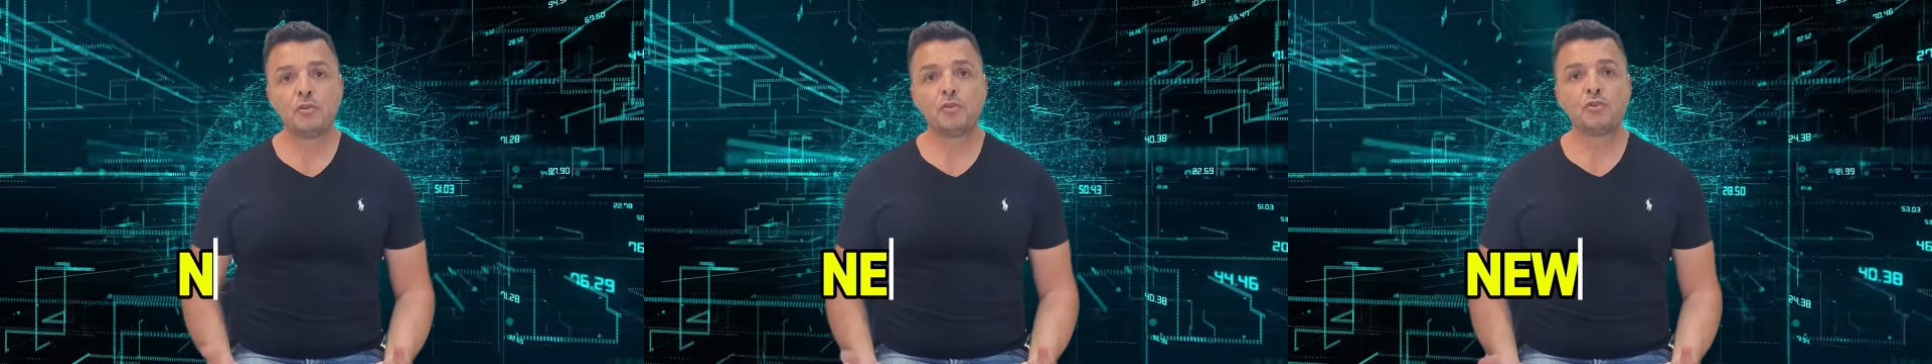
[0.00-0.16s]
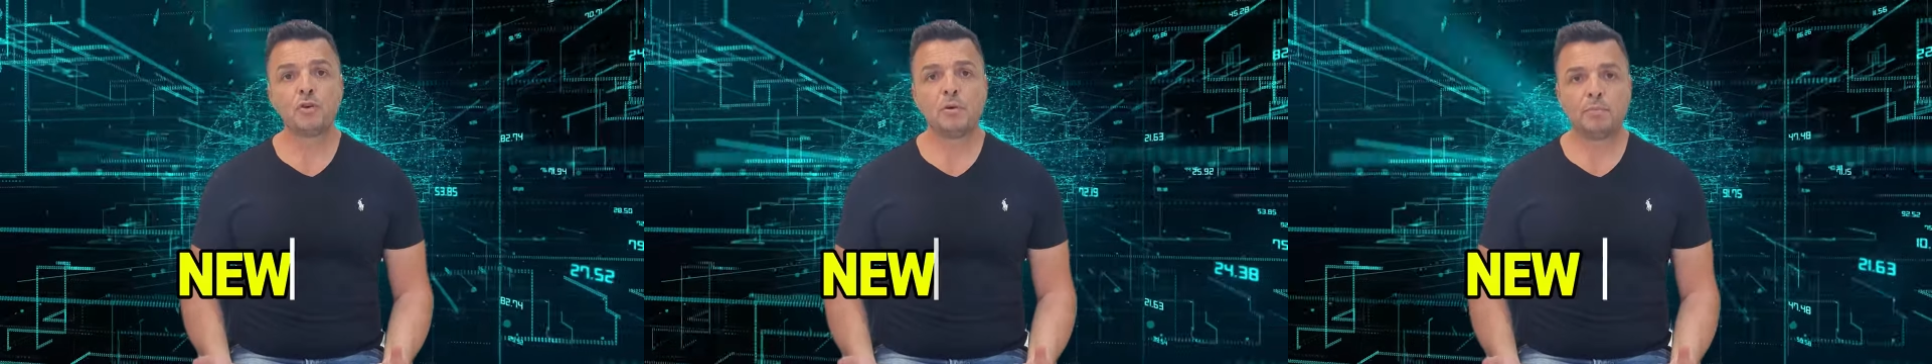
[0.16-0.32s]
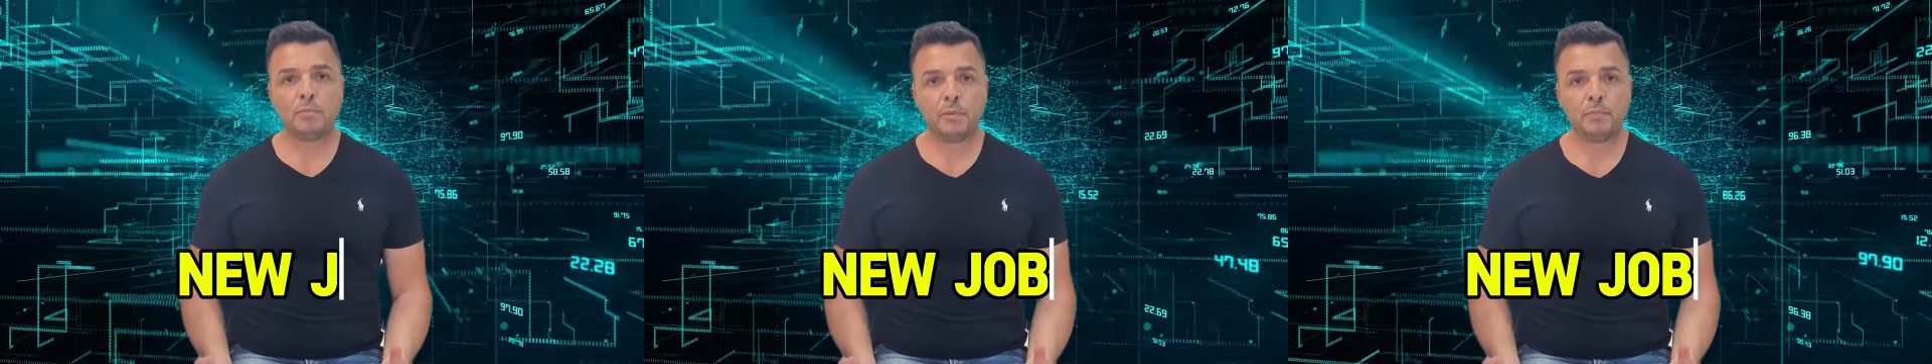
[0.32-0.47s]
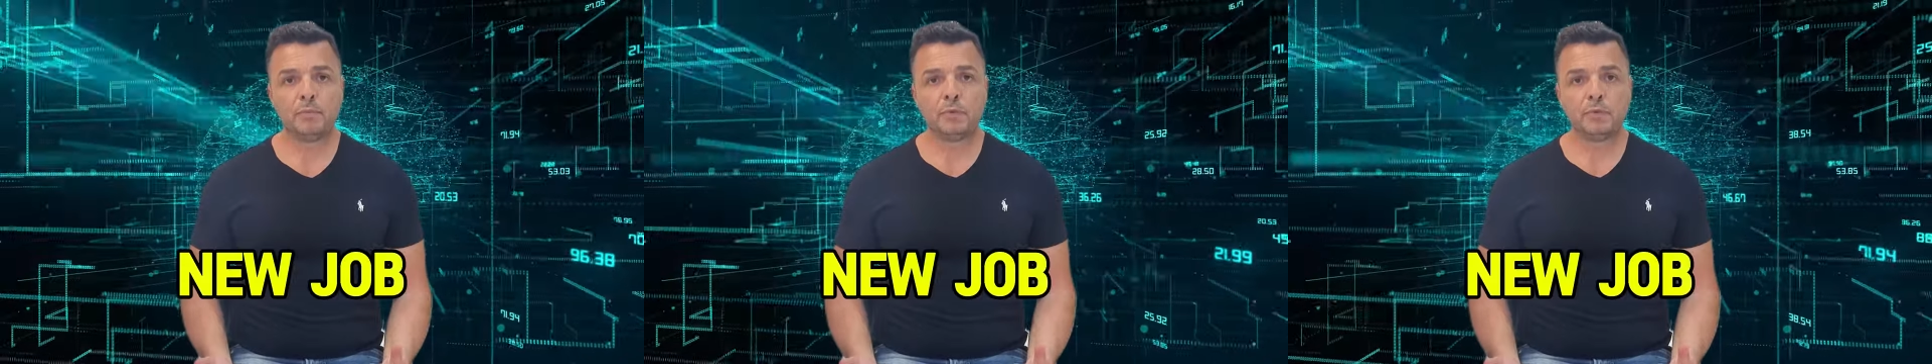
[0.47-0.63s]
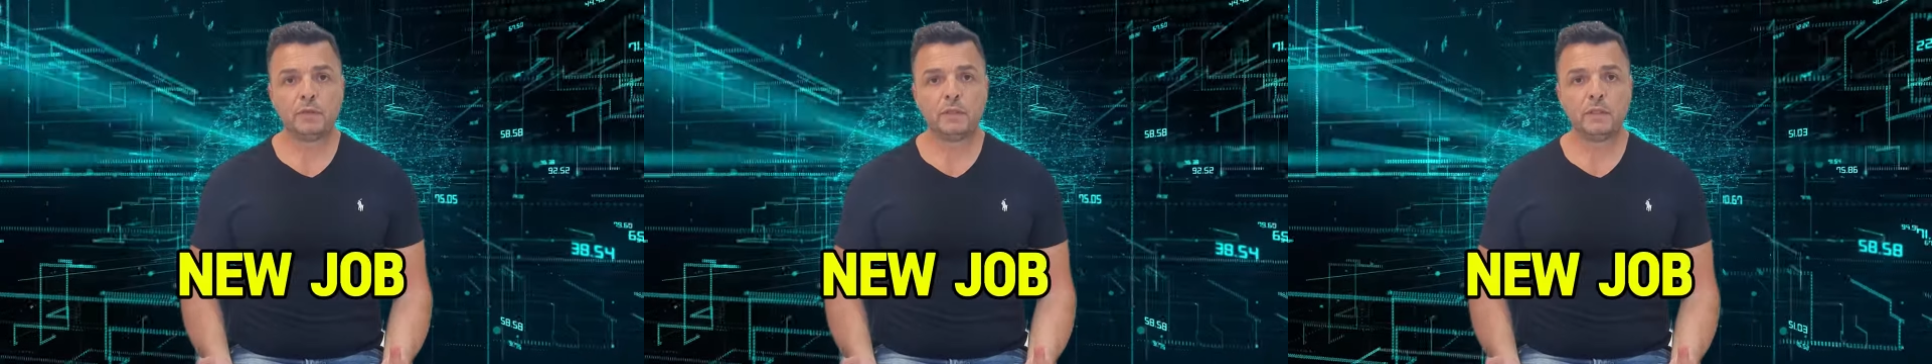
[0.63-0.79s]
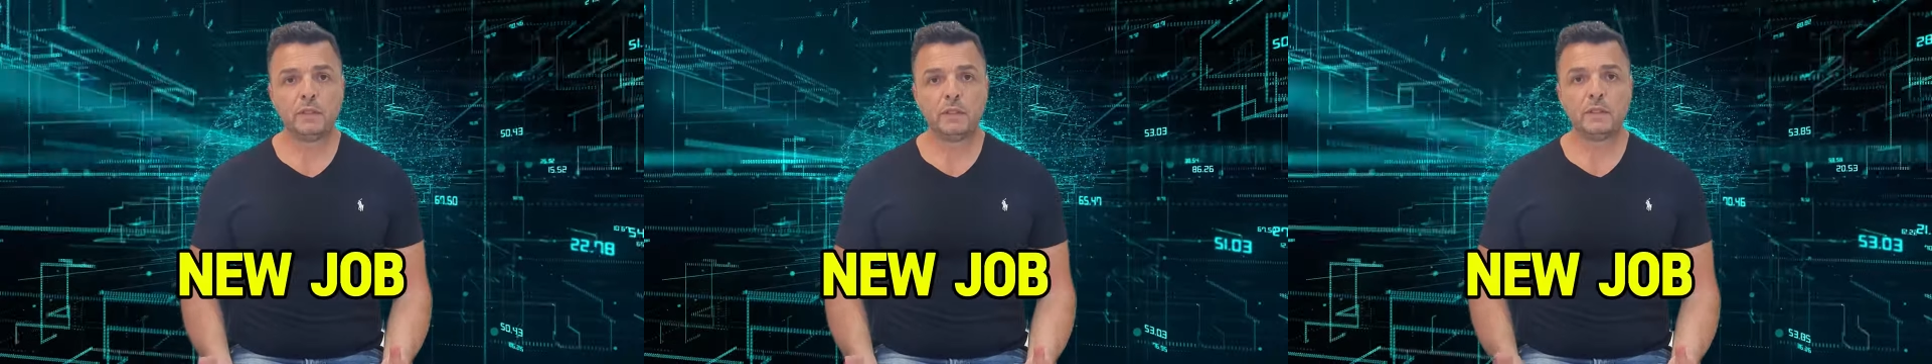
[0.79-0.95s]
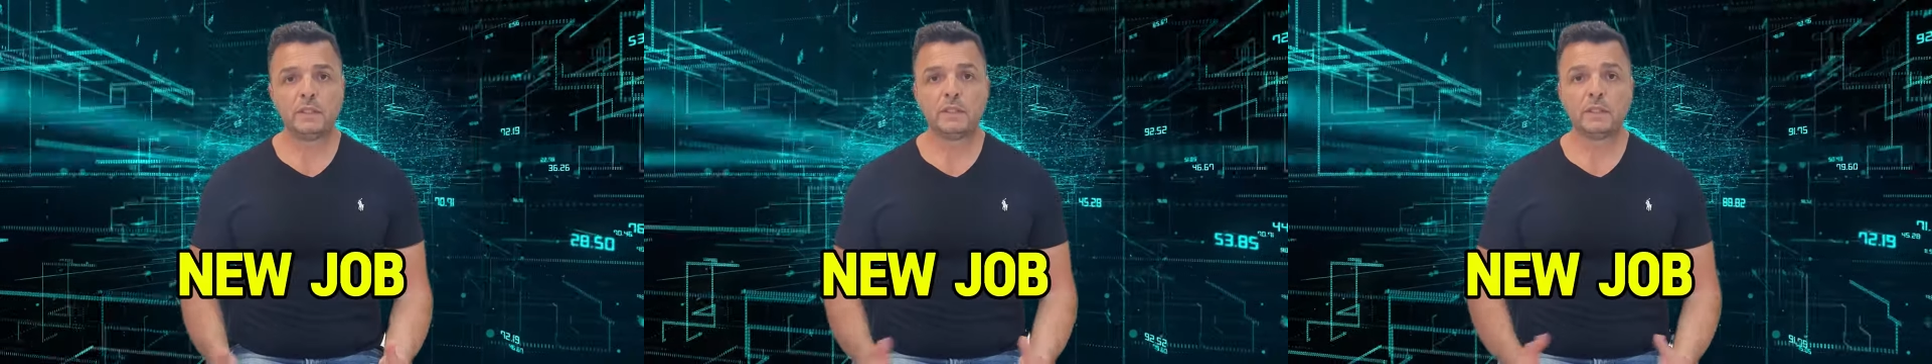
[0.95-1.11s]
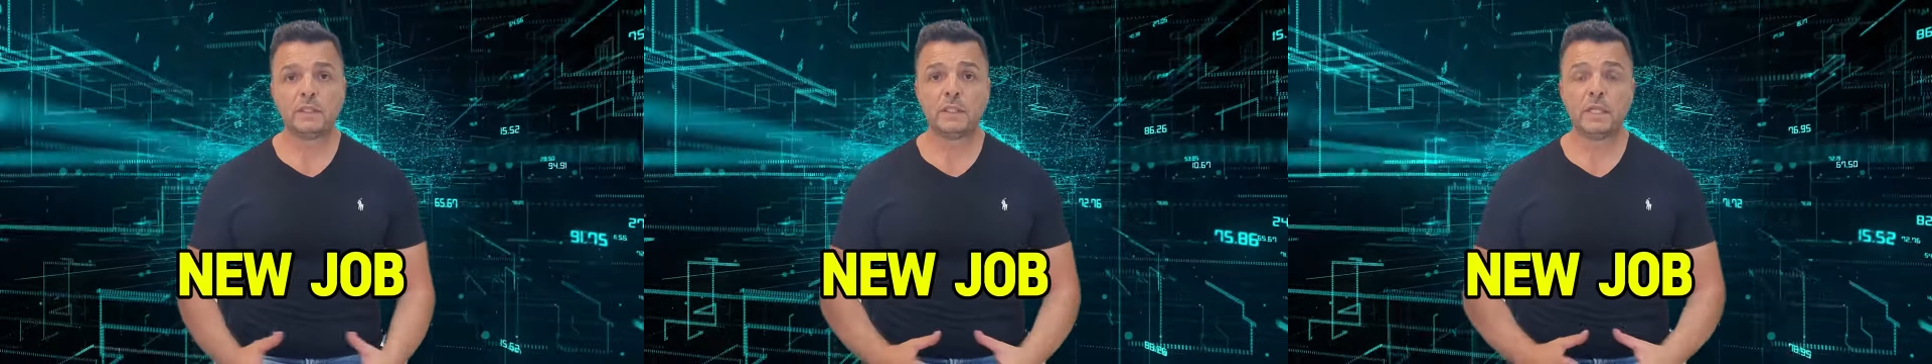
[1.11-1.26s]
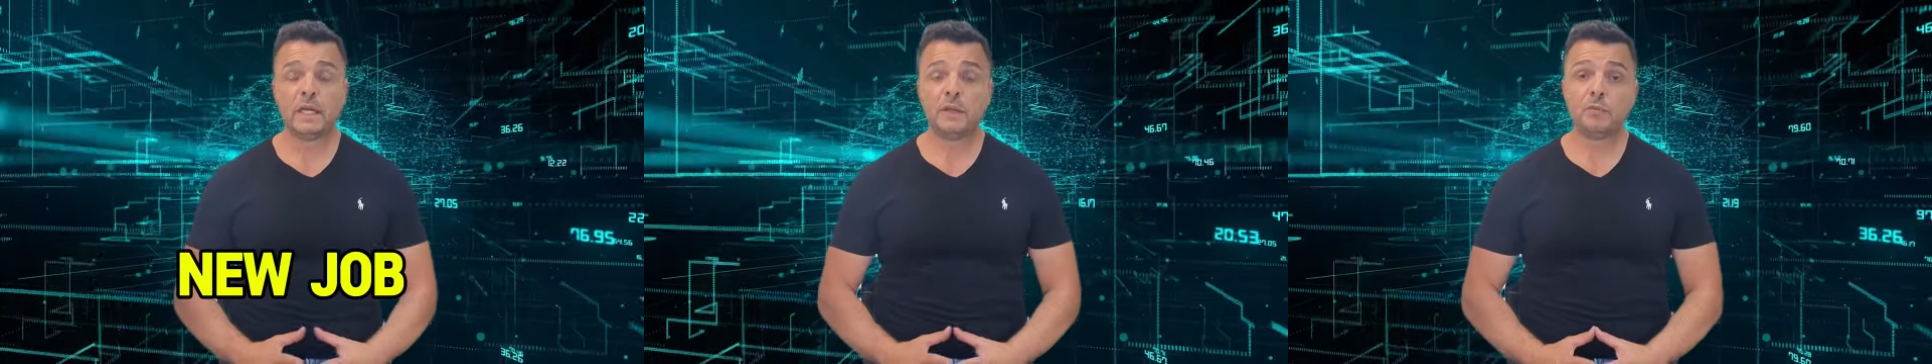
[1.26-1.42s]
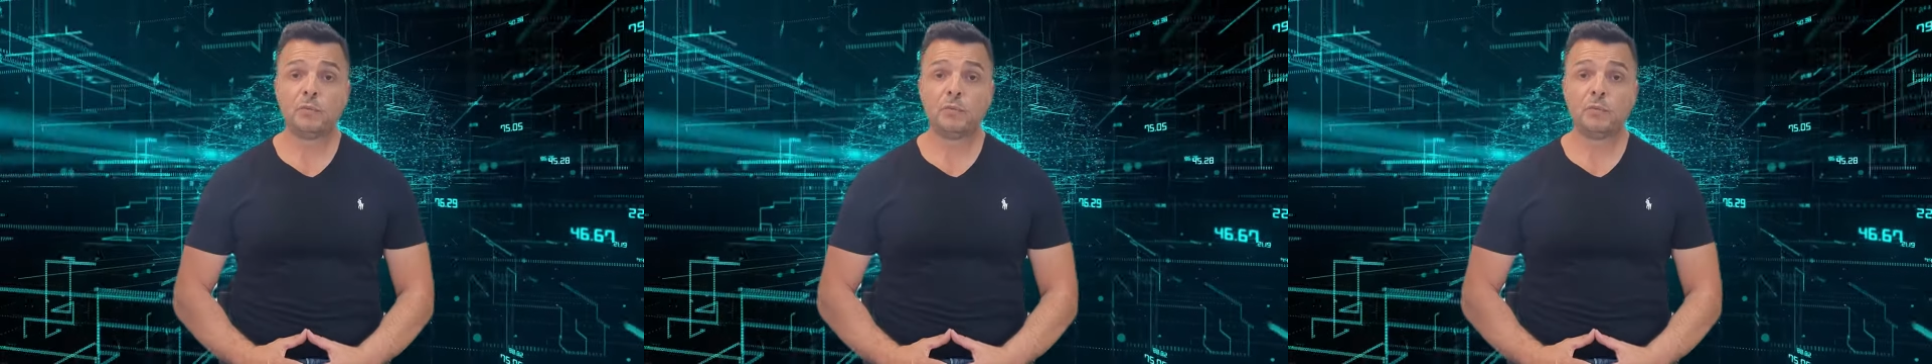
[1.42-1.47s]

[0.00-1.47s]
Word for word: job opportunities that